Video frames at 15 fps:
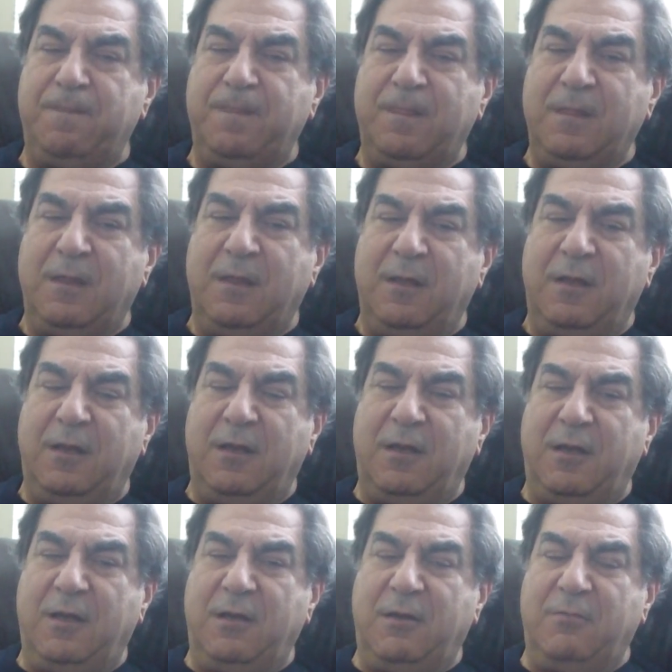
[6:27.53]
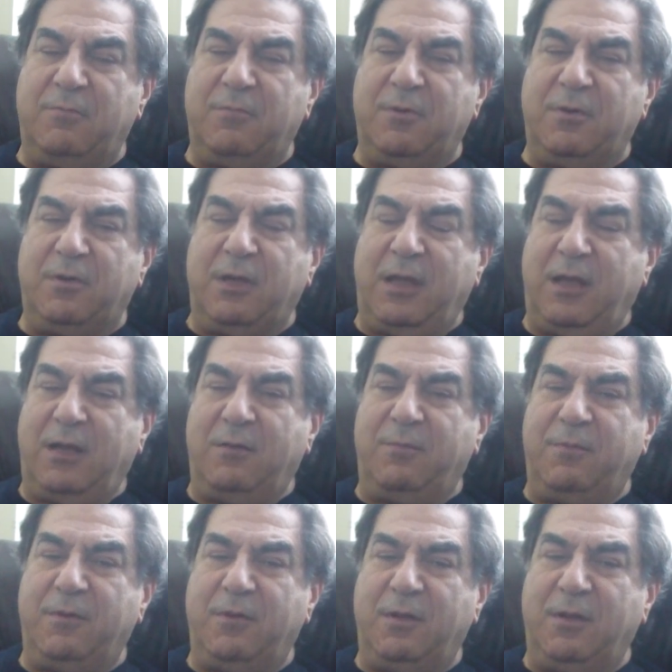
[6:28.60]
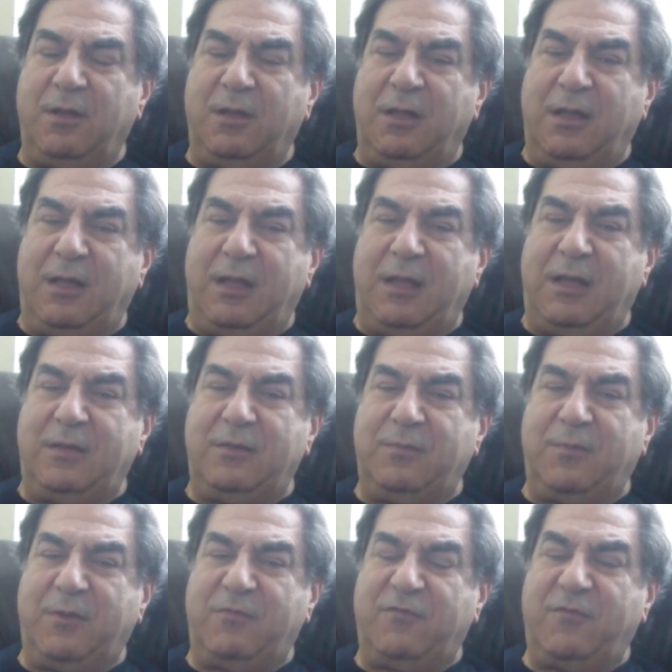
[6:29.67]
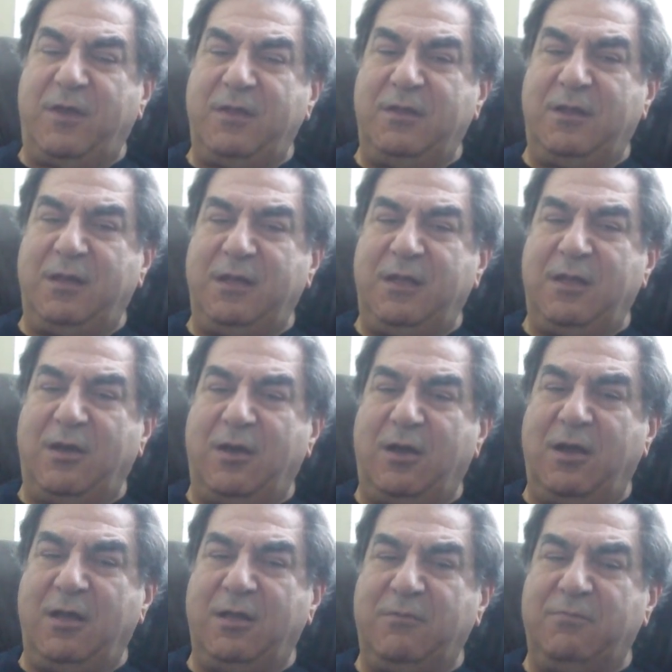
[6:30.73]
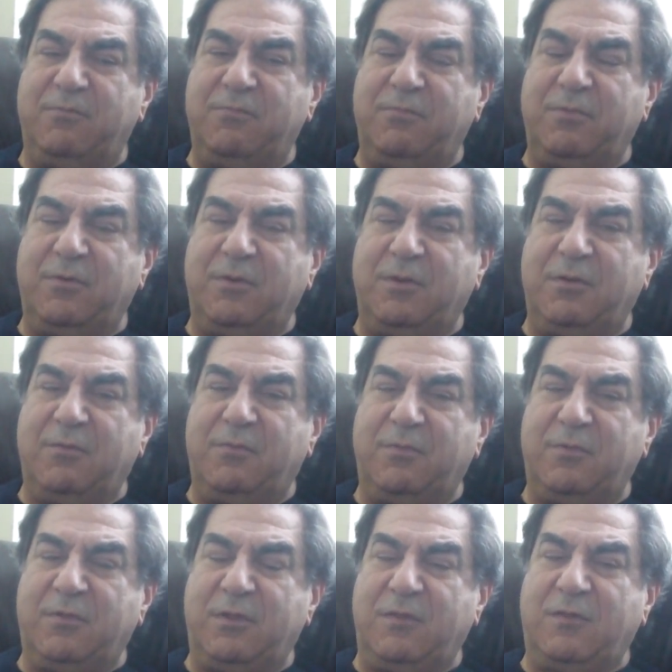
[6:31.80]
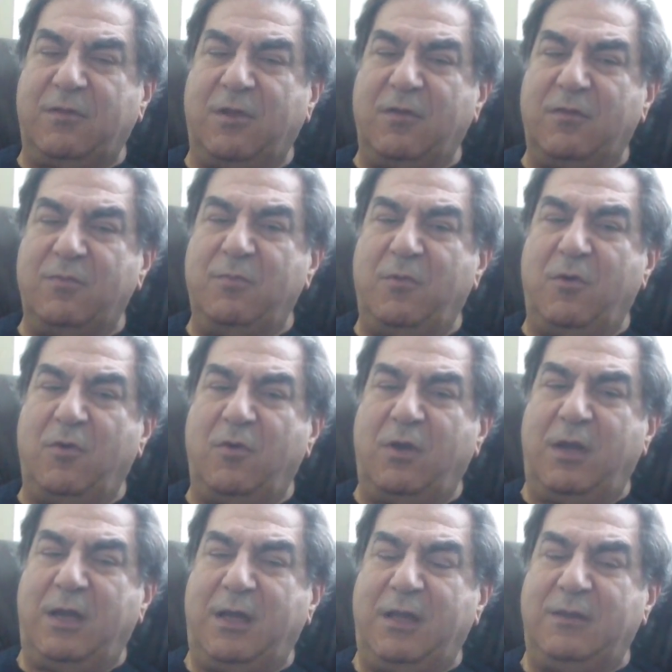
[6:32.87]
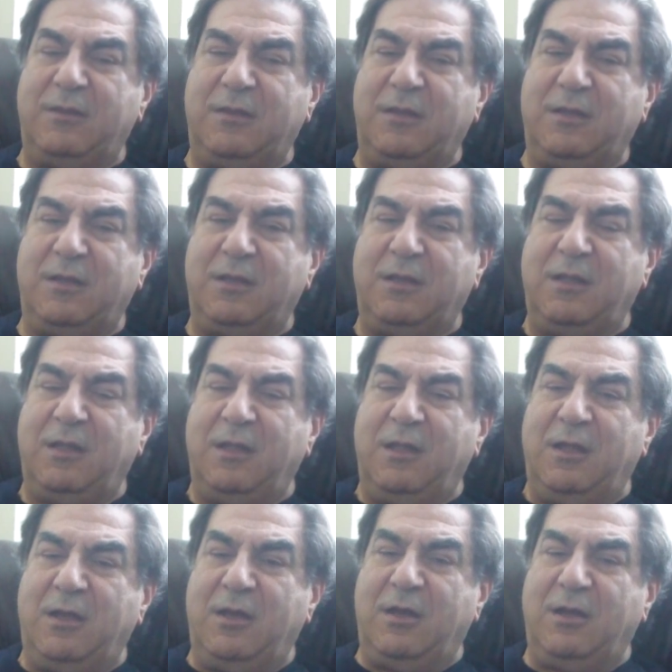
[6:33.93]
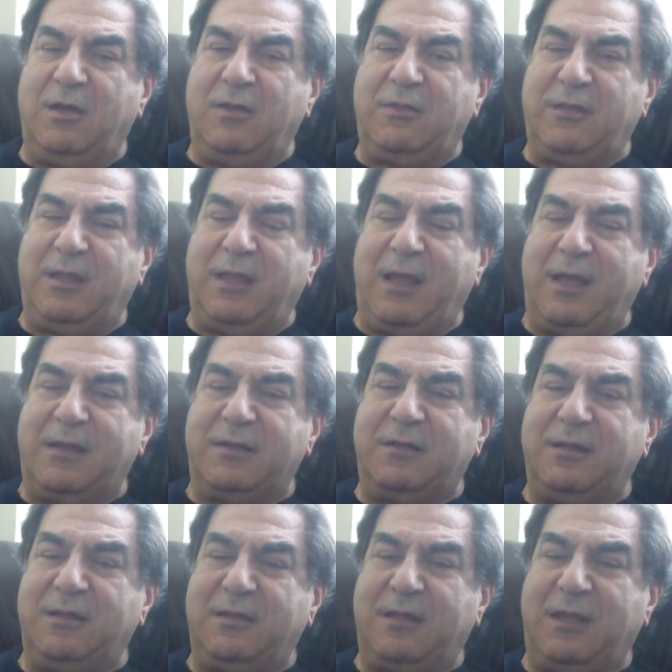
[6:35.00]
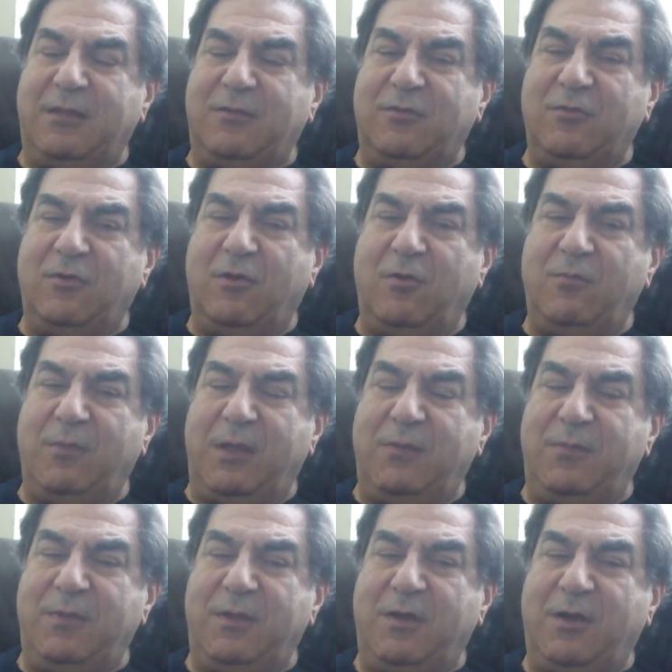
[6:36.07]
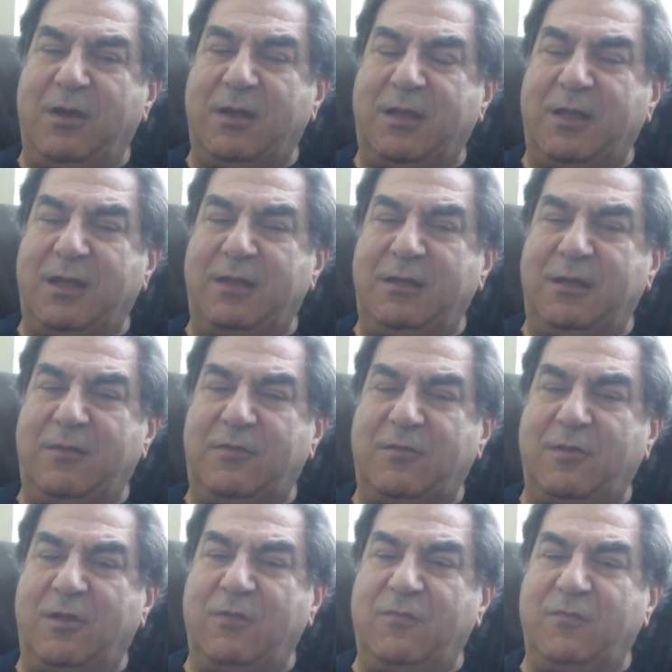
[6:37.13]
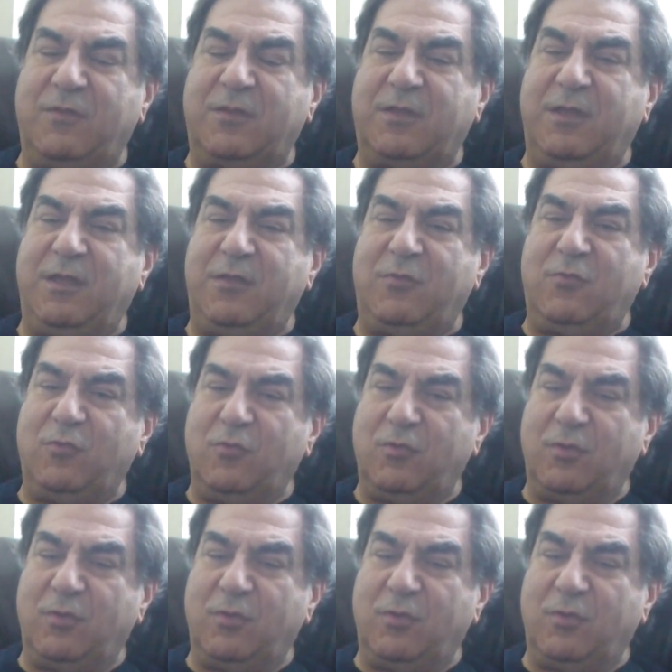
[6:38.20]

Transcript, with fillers: uh, help. And but finally, I uh, discussed more, and uh, uh, they agreed that you know maybe I can start with Keytruda,